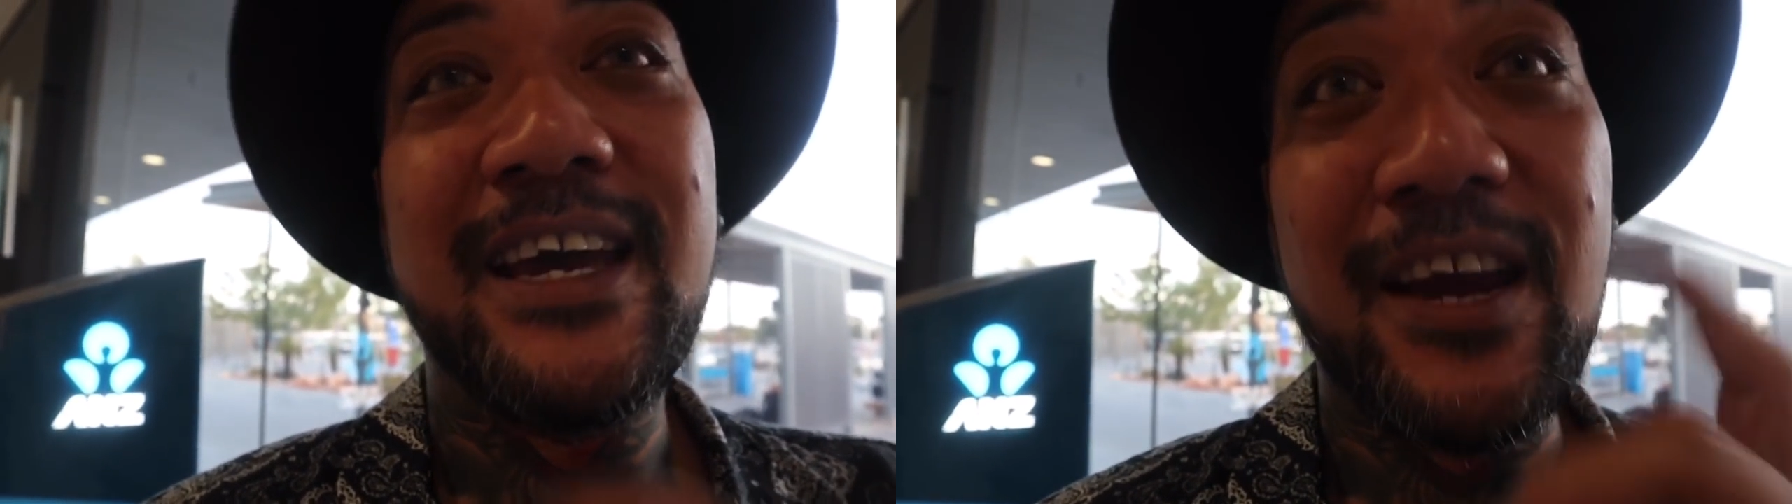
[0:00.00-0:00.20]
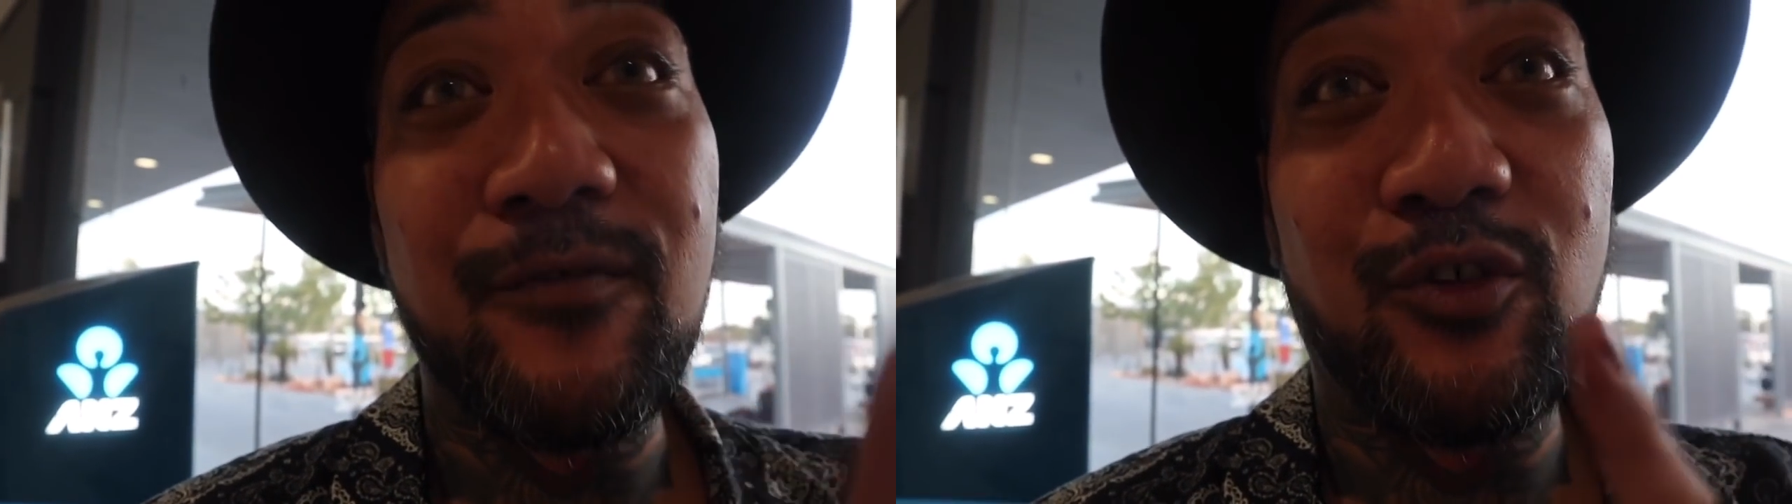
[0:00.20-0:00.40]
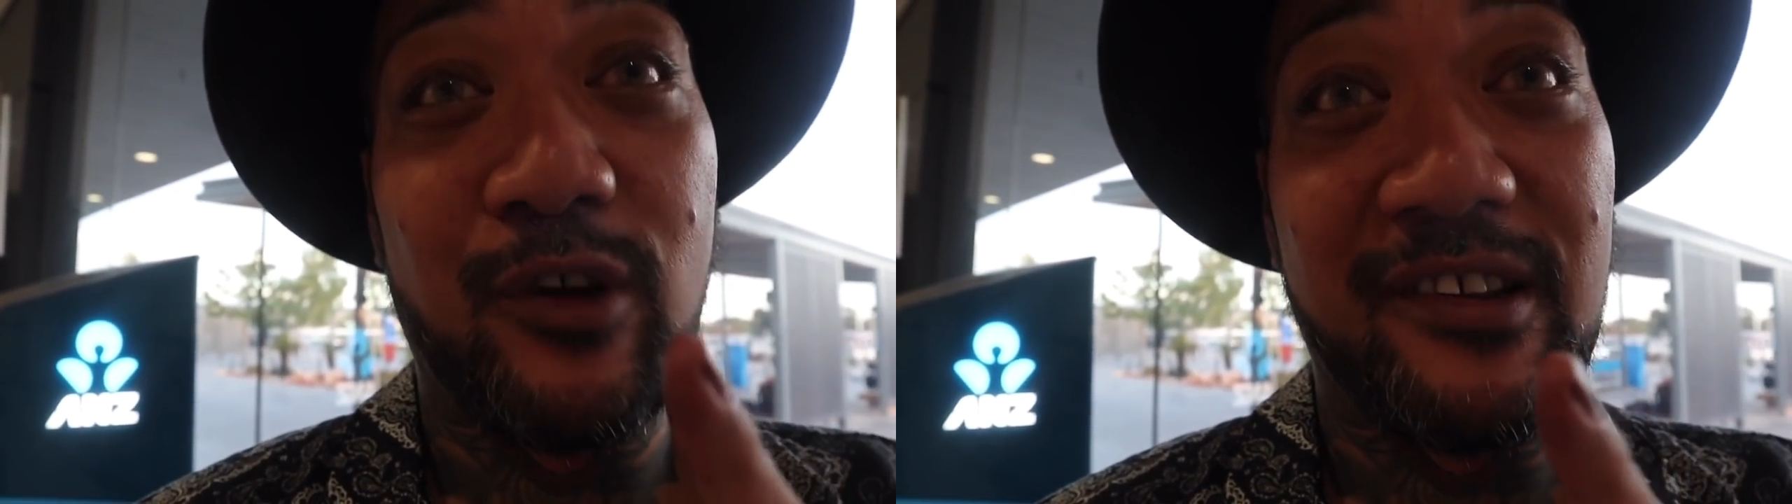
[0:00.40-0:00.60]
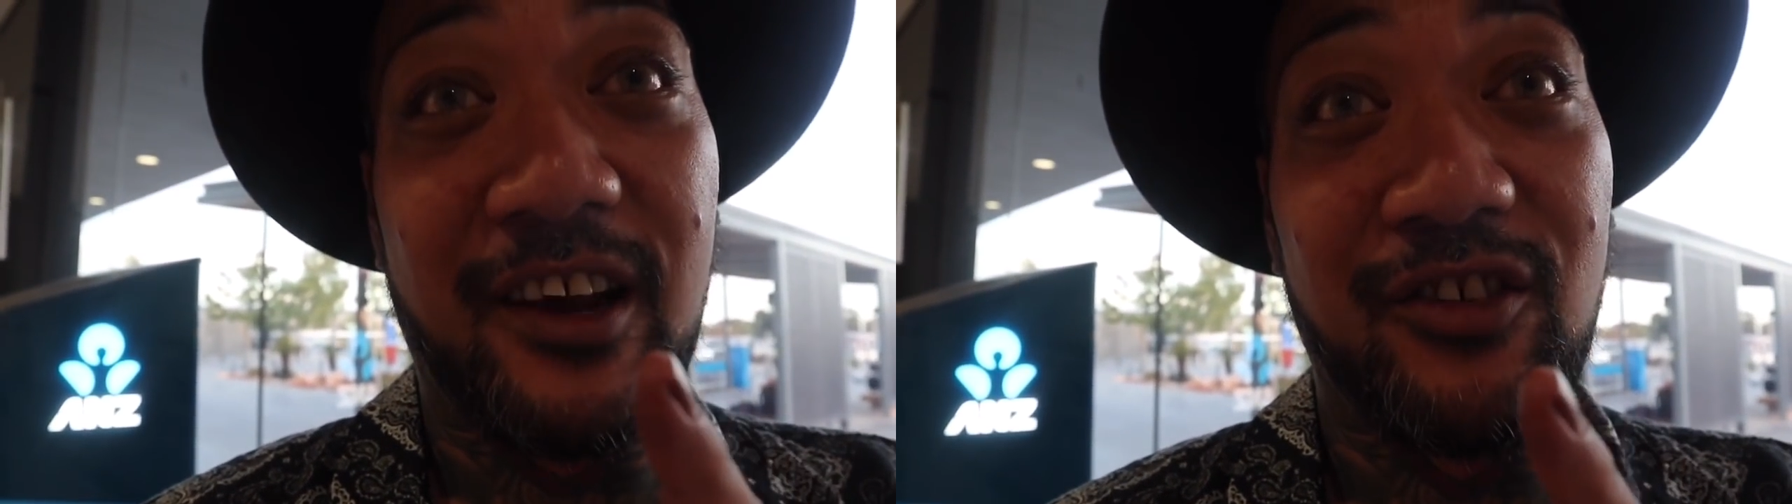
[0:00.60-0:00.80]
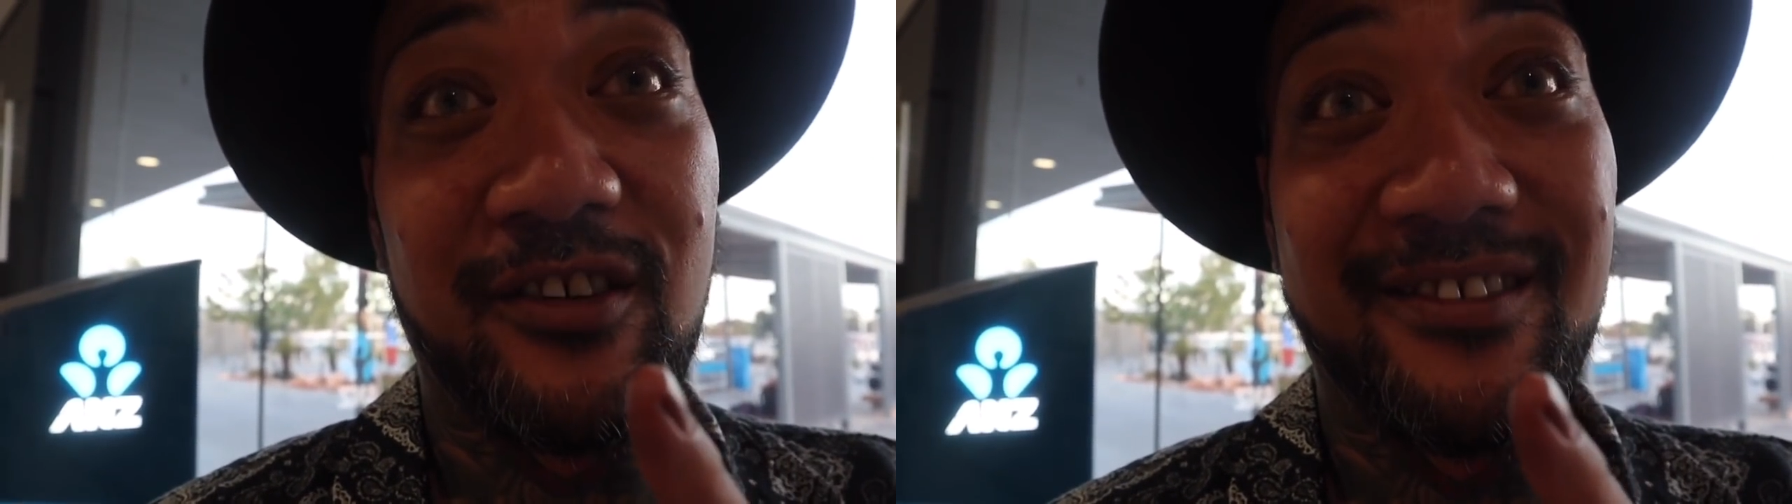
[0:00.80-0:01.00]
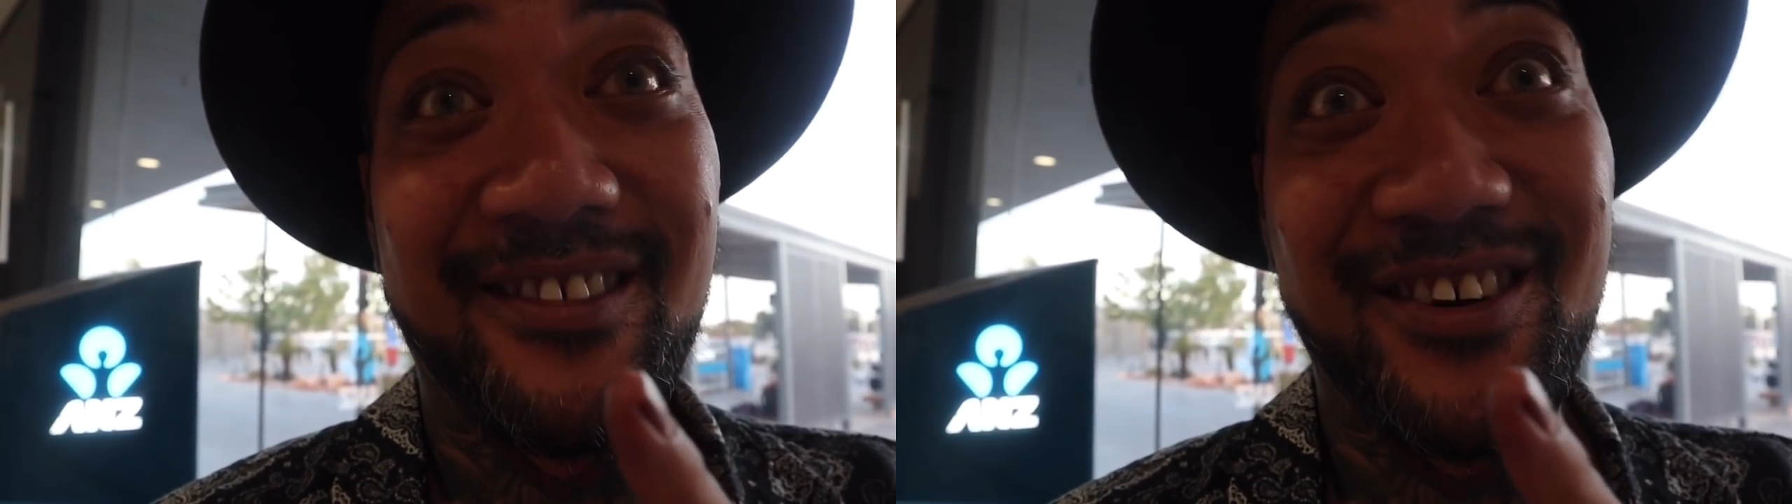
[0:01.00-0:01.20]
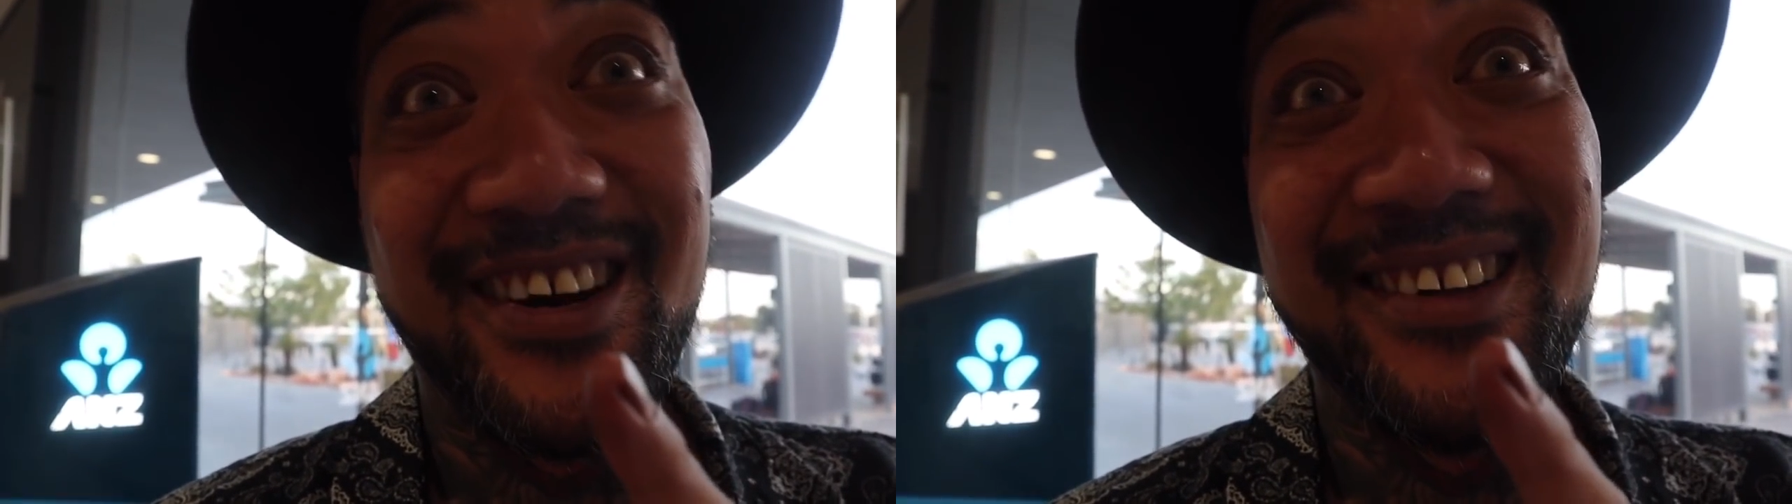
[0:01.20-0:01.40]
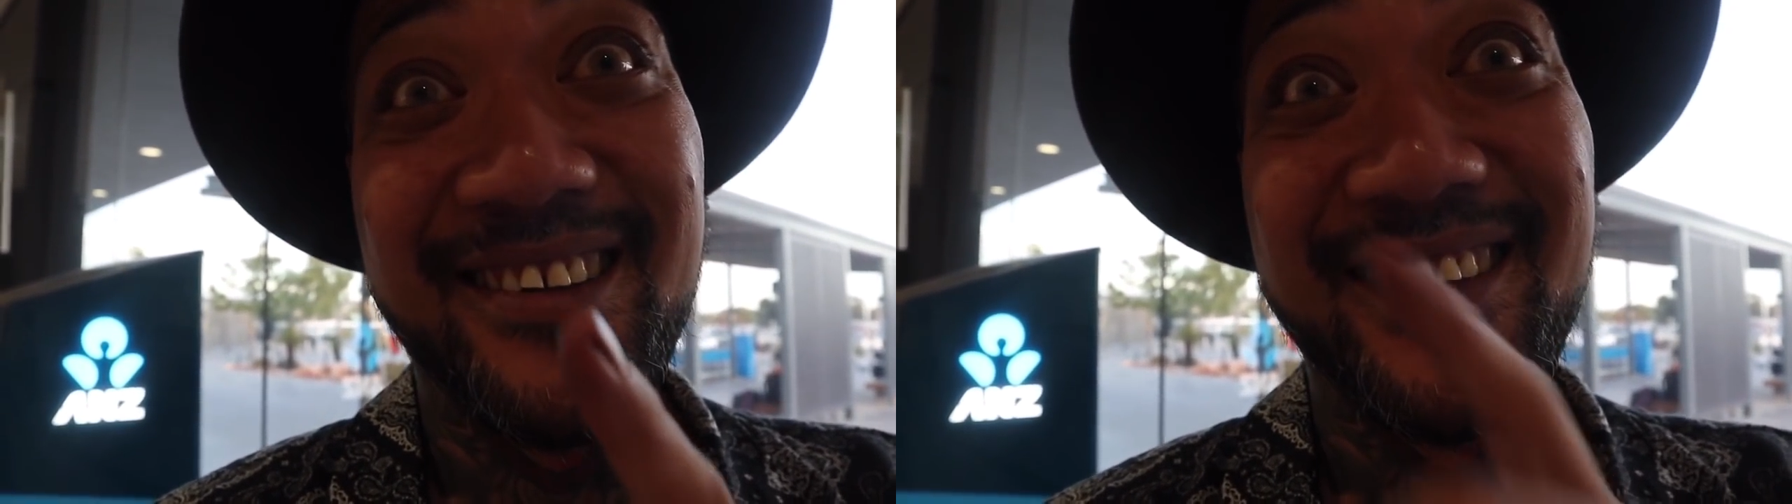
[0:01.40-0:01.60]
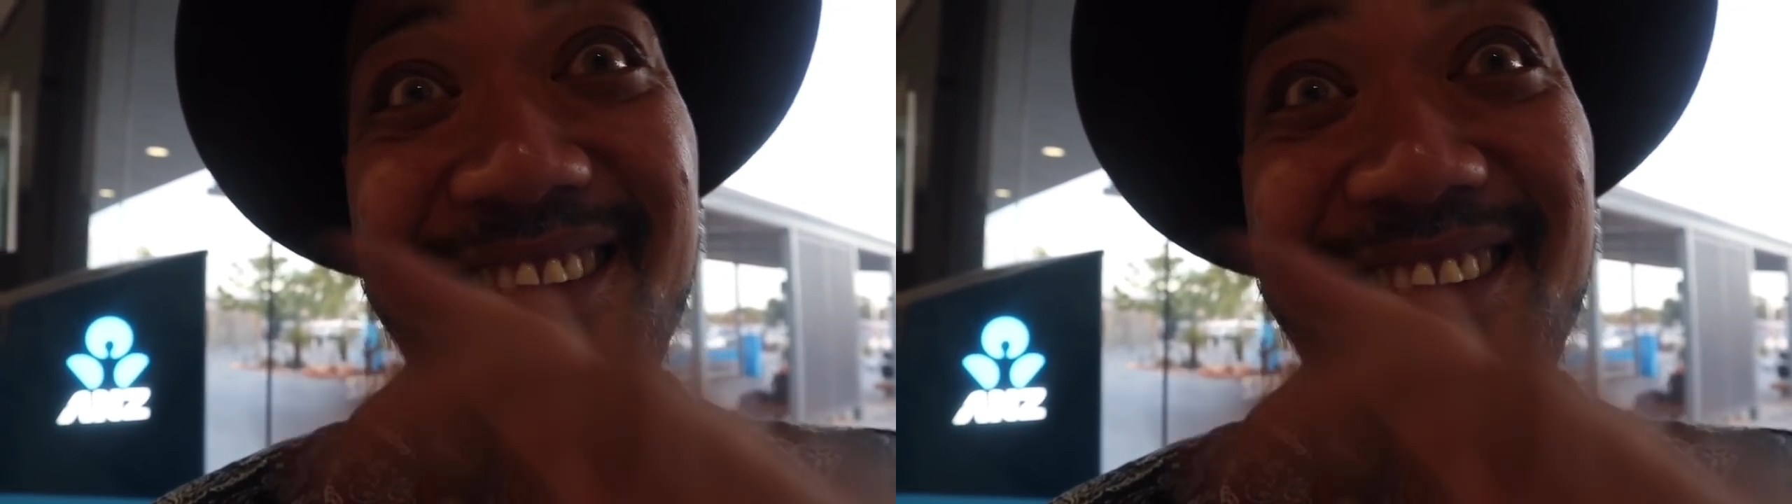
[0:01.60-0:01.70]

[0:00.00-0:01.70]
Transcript: every transaction. Alright guys?